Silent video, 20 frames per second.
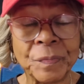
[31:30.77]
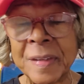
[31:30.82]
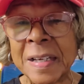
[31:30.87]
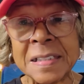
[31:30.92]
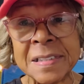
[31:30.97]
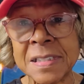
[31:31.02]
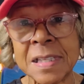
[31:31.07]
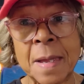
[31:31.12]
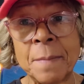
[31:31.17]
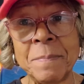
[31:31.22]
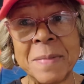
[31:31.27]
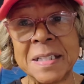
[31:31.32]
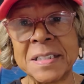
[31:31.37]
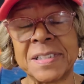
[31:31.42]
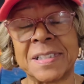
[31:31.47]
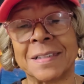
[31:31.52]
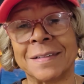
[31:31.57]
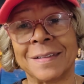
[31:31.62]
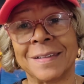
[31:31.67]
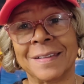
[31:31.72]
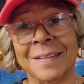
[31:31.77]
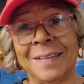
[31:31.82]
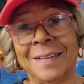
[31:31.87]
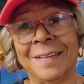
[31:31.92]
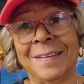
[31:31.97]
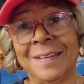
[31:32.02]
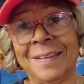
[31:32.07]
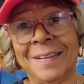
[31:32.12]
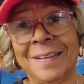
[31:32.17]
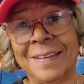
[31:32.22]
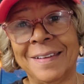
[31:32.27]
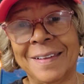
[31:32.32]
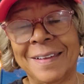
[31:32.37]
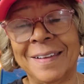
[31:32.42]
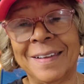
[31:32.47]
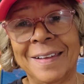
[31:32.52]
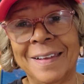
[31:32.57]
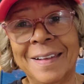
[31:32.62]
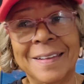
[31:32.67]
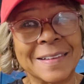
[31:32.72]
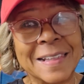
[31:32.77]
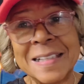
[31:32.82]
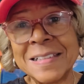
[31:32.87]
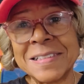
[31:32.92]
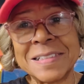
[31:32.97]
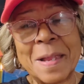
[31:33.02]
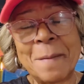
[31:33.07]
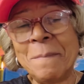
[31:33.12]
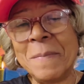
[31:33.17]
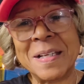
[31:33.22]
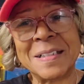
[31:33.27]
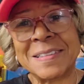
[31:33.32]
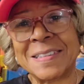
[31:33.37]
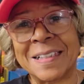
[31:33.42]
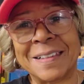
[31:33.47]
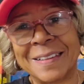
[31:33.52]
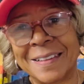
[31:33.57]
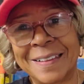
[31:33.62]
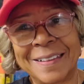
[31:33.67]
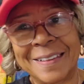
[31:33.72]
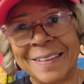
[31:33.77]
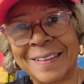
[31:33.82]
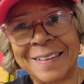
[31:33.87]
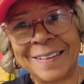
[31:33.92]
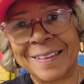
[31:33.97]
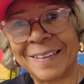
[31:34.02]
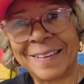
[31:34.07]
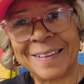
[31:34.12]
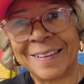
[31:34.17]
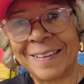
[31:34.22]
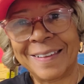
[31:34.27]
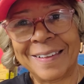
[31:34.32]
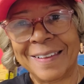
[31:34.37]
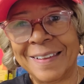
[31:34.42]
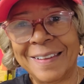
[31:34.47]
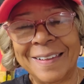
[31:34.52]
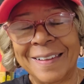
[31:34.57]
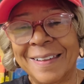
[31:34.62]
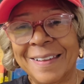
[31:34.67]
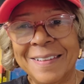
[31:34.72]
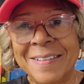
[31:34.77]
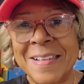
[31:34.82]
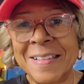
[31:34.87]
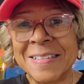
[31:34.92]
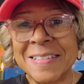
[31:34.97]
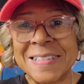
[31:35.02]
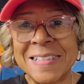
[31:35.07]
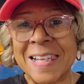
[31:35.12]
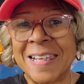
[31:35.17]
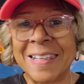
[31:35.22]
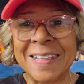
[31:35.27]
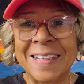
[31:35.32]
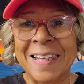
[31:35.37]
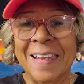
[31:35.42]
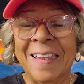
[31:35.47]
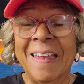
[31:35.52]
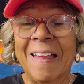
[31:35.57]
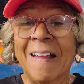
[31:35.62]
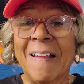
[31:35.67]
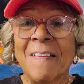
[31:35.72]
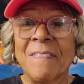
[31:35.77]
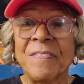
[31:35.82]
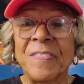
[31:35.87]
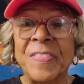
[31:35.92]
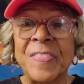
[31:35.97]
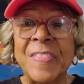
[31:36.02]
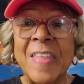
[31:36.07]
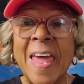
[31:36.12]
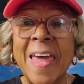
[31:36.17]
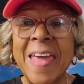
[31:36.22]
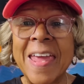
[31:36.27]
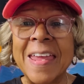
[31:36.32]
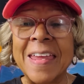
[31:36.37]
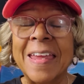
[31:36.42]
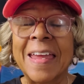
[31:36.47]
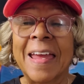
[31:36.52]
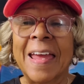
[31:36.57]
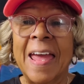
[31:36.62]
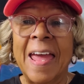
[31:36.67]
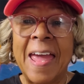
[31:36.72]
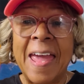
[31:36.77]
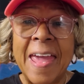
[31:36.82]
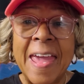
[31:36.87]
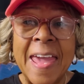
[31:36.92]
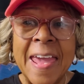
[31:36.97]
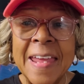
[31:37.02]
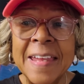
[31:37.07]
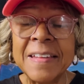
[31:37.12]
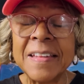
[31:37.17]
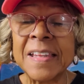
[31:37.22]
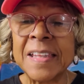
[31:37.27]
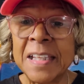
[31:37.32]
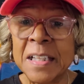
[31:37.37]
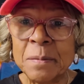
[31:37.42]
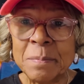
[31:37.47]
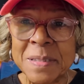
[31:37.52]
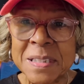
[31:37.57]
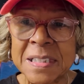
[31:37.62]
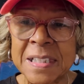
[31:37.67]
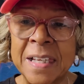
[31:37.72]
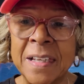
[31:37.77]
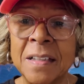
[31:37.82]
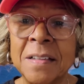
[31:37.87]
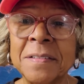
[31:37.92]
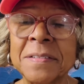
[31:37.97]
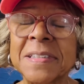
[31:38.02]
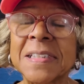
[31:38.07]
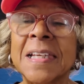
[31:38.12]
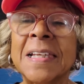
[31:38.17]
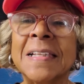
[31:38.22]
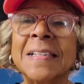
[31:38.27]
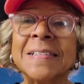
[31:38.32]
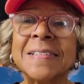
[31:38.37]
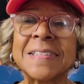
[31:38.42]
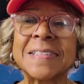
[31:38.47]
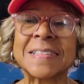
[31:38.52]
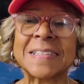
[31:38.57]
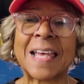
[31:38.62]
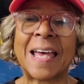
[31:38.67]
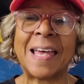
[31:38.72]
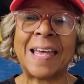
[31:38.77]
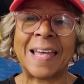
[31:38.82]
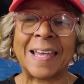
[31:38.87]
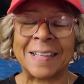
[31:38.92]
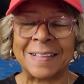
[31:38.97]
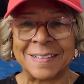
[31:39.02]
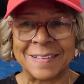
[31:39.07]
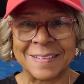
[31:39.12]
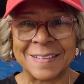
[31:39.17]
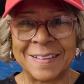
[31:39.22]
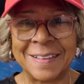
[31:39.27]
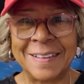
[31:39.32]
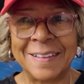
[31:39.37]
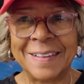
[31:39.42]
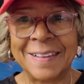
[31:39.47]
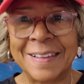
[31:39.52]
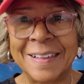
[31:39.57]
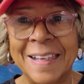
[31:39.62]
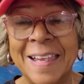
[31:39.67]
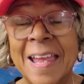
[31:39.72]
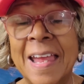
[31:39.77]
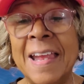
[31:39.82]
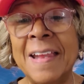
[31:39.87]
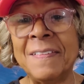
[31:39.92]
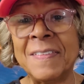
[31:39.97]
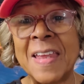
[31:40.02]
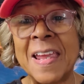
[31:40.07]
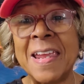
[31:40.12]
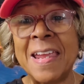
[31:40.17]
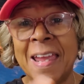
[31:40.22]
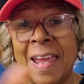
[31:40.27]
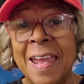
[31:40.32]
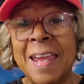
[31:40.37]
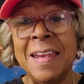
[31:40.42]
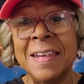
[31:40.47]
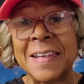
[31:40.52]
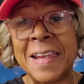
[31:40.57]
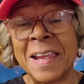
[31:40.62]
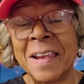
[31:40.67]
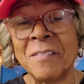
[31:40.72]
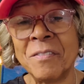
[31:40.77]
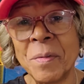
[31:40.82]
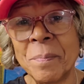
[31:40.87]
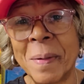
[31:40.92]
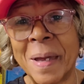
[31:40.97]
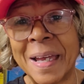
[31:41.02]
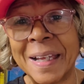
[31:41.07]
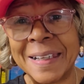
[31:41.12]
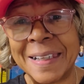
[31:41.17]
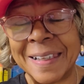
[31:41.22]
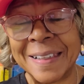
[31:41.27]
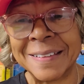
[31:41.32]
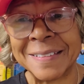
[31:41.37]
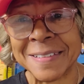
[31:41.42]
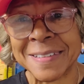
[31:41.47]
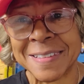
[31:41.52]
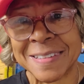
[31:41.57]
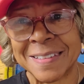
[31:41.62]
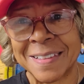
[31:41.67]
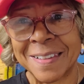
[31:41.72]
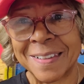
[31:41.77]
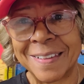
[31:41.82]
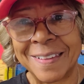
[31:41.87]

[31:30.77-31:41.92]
That's their mission. That's their mission. You understand? They hate themselves inside. And they hate everybody else.